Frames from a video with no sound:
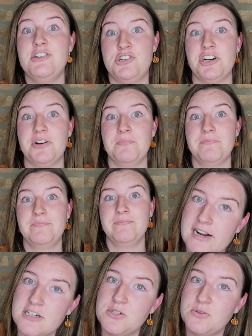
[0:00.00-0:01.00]
danger.
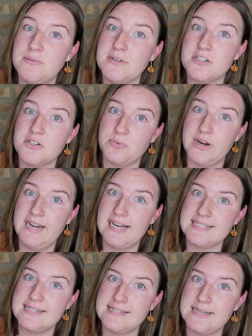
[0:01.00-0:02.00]
Back to what Mr. Wade
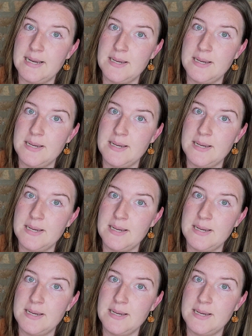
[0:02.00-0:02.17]
has to